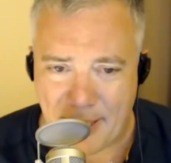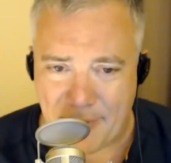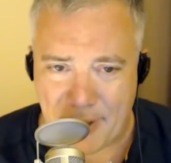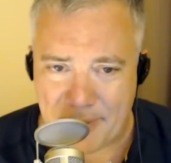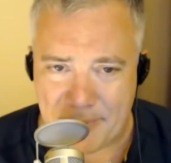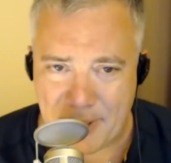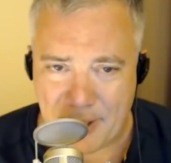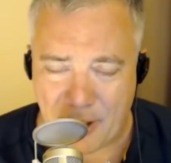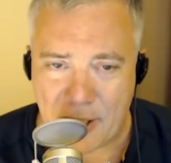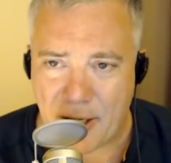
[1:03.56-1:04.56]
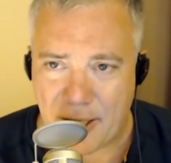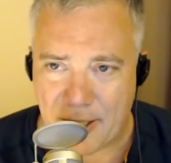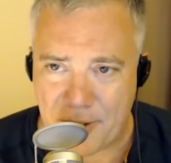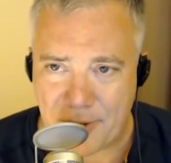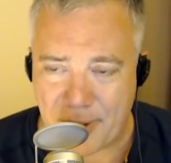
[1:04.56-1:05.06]
kind of a an art
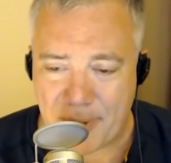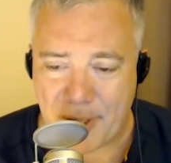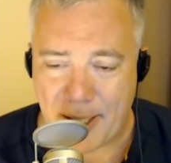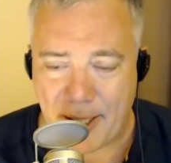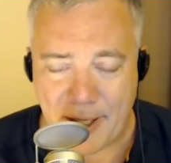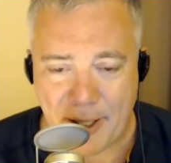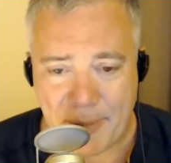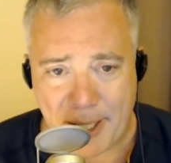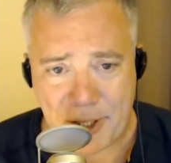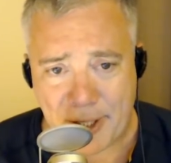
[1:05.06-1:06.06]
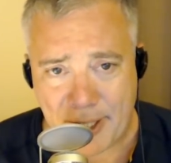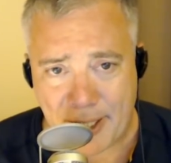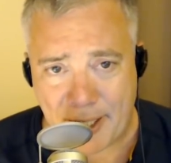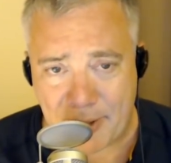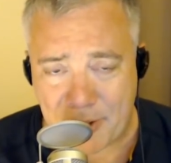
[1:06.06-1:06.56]
college of some kind, and I could yeah. imagine they
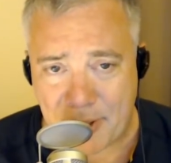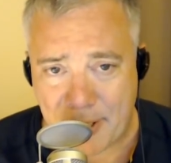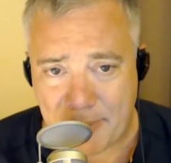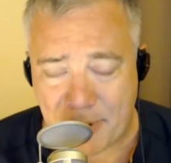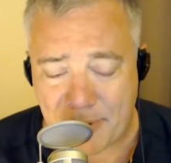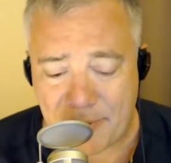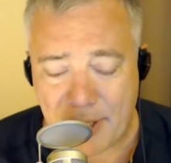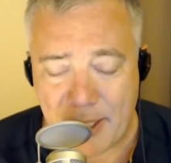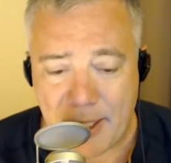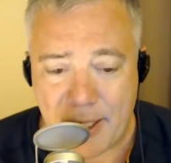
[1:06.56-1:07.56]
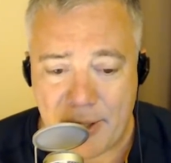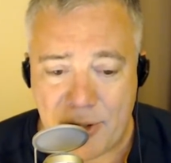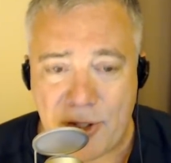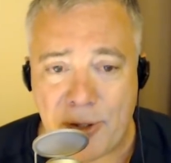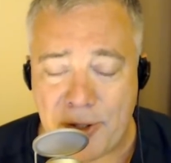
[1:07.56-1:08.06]
allowed a certain number of
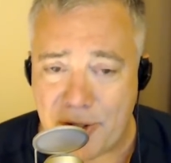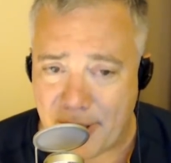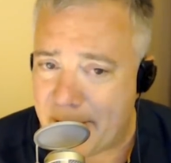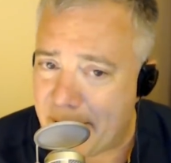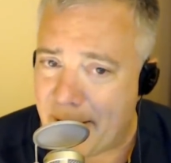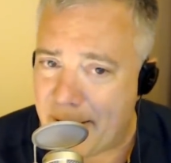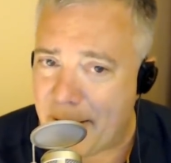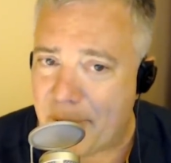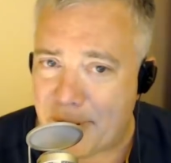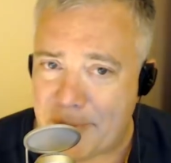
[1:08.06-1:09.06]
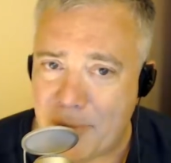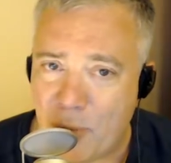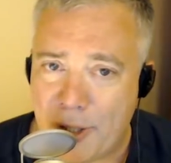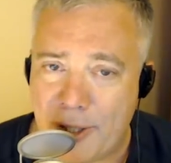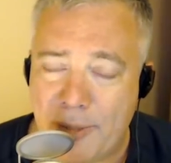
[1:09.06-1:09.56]
students in, and, and they were
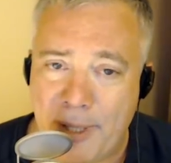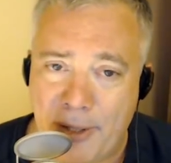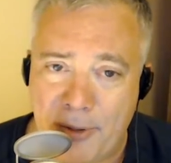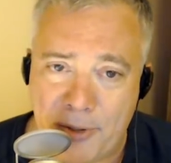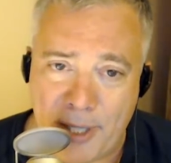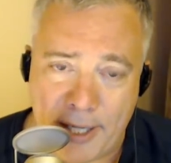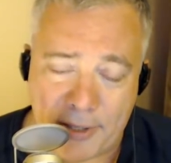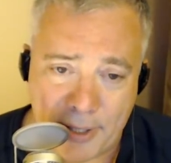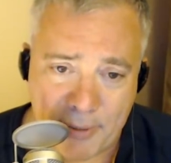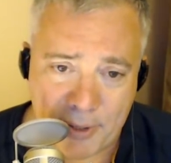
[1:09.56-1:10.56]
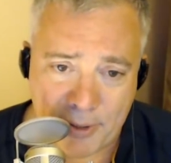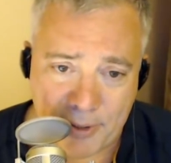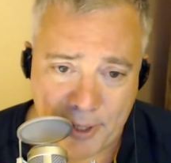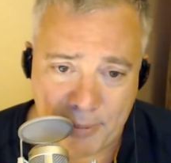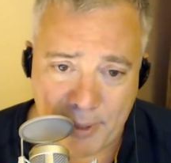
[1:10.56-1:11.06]
warned to be enthusiastic, which mm-hmm. of
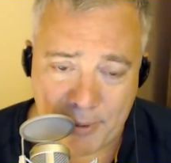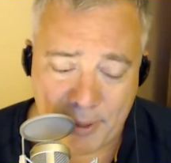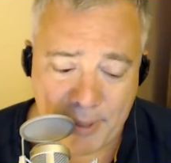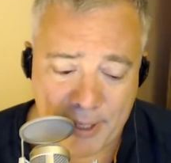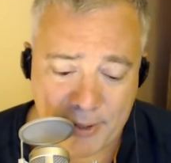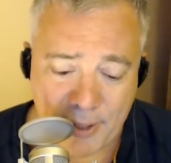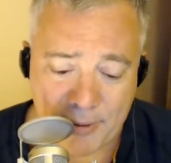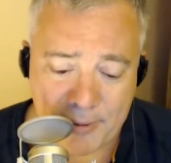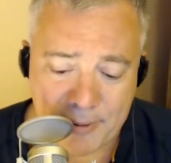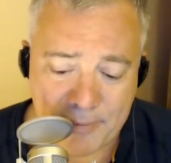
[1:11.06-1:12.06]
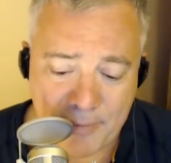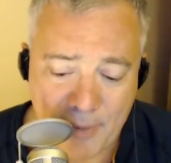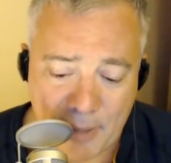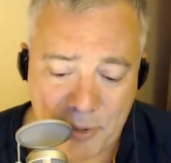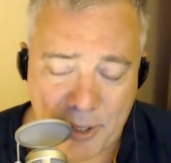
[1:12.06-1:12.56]
course mm-hmm. young people can be. So
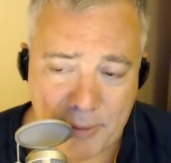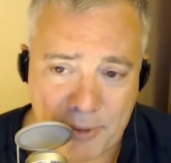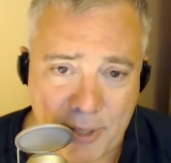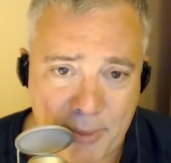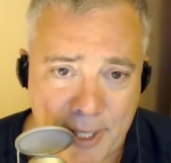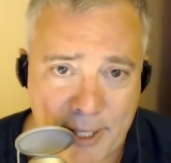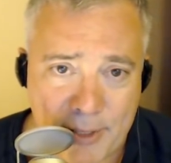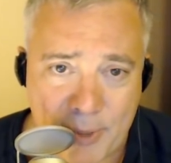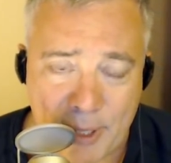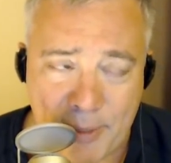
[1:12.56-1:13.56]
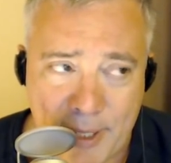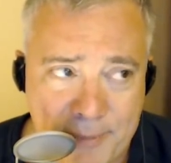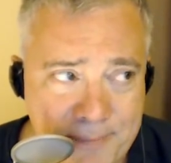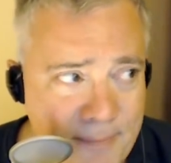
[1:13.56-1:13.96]
I'm sure there was some of that as well, but